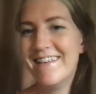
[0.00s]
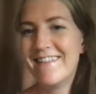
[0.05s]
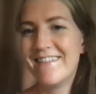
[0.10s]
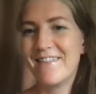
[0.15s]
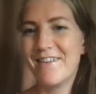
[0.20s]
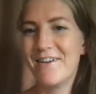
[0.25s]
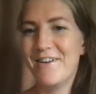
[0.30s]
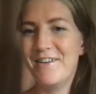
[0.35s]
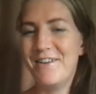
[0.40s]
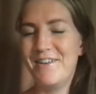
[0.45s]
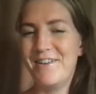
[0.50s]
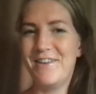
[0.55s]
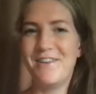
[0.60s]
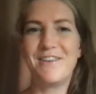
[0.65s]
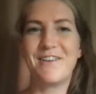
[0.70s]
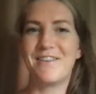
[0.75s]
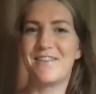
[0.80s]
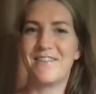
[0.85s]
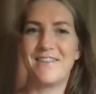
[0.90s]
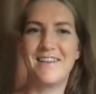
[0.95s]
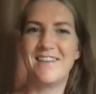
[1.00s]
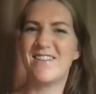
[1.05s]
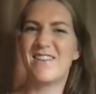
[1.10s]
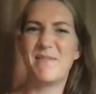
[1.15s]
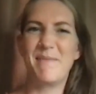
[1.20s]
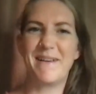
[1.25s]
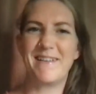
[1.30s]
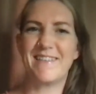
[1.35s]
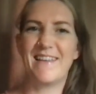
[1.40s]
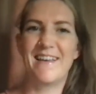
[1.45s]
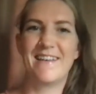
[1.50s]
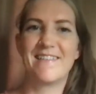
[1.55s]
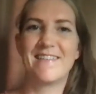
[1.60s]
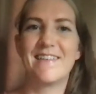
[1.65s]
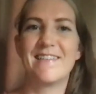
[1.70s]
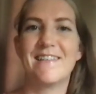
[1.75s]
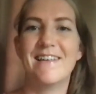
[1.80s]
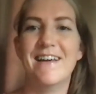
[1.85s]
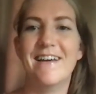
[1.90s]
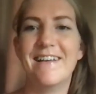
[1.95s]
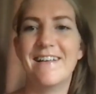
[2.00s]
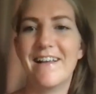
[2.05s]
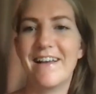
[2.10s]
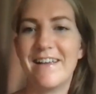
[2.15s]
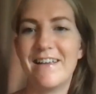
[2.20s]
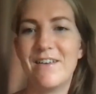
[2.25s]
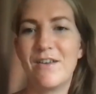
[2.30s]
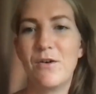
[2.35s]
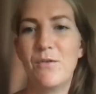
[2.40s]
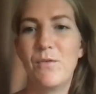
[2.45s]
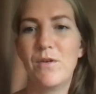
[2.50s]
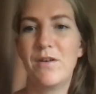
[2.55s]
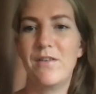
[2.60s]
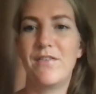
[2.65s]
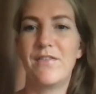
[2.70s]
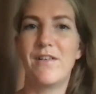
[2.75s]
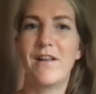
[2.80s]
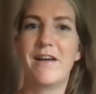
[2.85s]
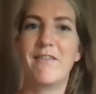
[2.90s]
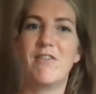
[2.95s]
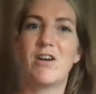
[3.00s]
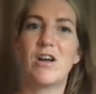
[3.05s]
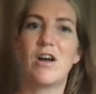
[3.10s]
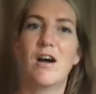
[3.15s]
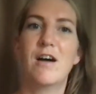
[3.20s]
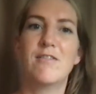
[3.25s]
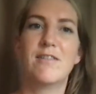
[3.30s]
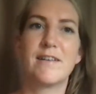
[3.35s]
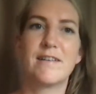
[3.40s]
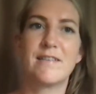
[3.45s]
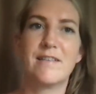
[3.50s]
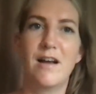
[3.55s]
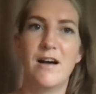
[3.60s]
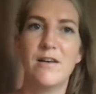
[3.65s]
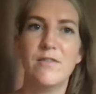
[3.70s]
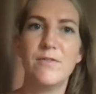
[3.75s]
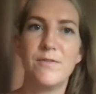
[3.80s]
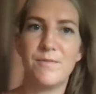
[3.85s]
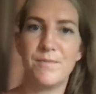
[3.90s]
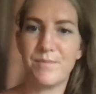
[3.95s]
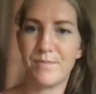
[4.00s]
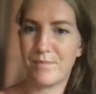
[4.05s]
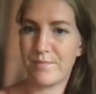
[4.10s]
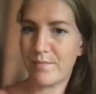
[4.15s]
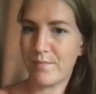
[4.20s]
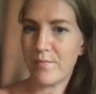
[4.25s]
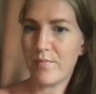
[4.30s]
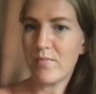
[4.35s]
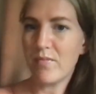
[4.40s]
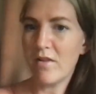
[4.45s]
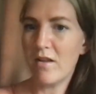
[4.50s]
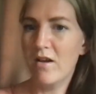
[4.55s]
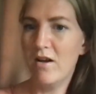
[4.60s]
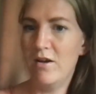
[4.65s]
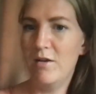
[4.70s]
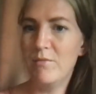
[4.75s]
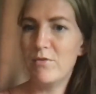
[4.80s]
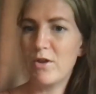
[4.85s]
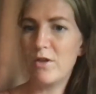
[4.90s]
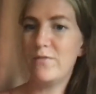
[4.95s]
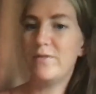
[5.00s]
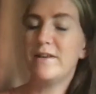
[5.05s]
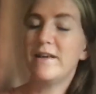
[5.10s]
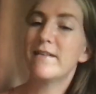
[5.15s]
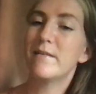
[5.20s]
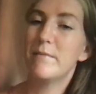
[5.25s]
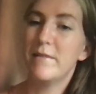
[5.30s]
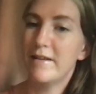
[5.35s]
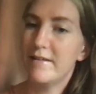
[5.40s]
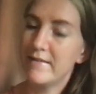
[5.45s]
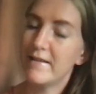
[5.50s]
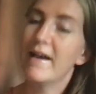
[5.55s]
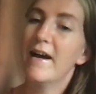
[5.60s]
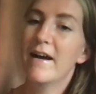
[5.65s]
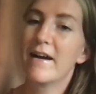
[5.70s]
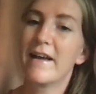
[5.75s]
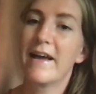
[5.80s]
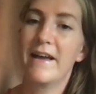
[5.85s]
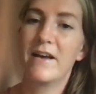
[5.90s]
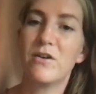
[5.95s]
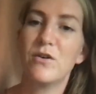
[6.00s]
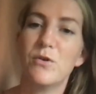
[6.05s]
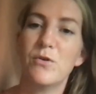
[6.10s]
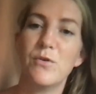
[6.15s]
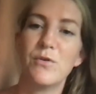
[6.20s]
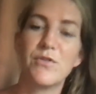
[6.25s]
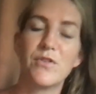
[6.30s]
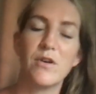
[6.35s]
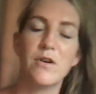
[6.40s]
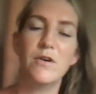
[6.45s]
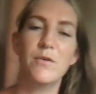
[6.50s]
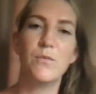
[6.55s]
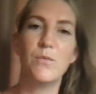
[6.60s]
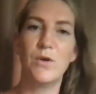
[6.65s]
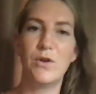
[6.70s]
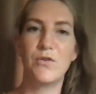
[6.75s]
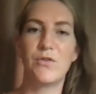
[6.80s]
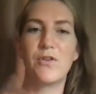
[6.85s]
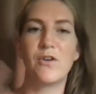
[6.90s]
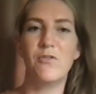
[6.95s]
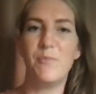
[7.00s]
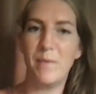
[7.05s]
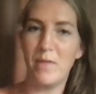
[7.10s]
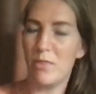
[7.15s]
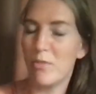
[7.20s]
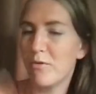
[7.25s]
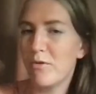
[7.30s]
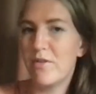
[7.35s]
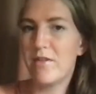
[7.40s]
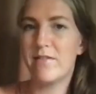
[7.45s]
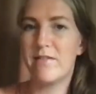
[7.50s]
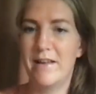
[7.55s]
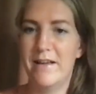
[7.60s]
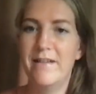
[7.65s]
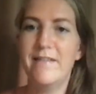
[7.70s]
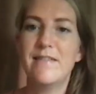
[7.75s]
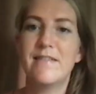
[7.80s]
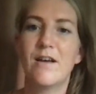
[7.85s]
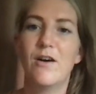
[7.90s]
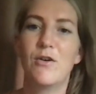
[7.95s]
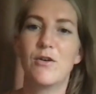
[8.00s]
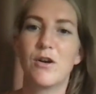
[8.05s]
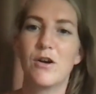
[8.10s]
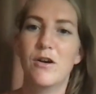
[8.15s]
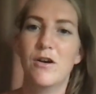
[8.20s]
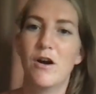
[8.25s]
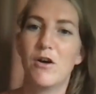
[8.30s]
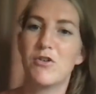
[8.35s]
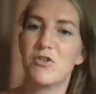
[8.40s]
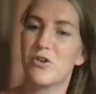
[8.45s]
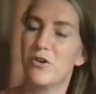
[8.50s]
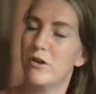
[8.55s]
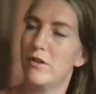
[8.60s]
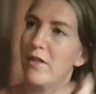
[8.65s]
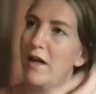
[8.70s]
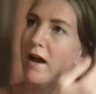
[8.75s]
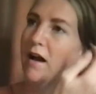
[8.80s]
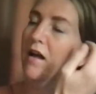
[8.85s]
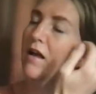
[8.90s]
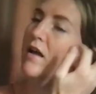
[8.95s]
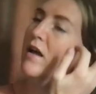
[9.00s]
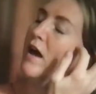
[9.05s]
So it just makes sense, doesn't it? Like you don't want like recurring stuff. Sophie, yes, please. Yeah, okay, cool. So once I've been through this list, I'll show you that.